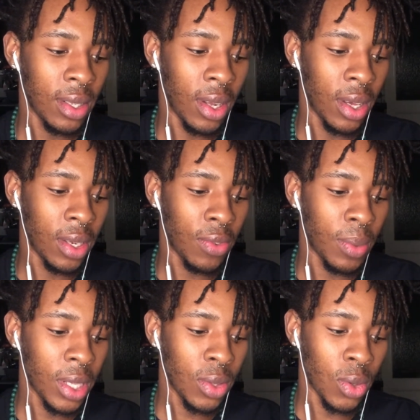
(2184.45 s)
learned from
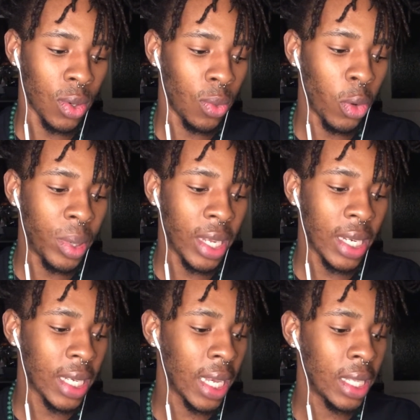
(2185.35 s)
this tool will be
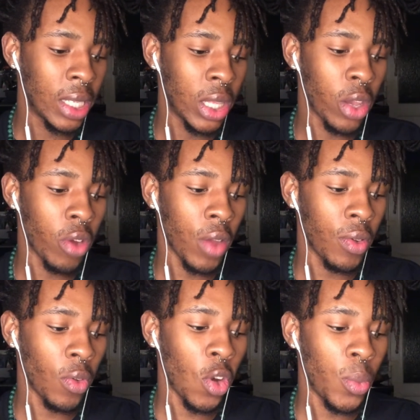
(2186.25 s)
dedicated to the growth of
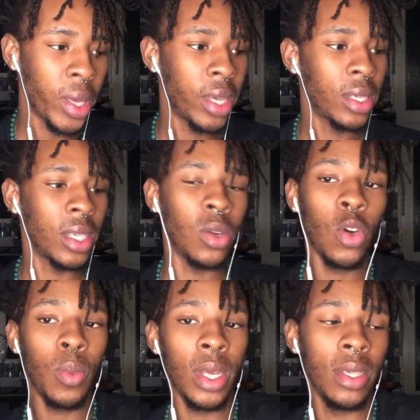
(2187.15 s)
all beings in all
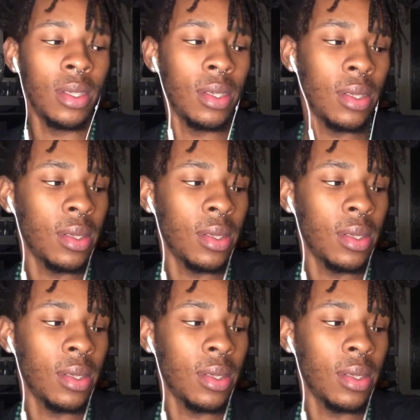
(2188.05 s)
places.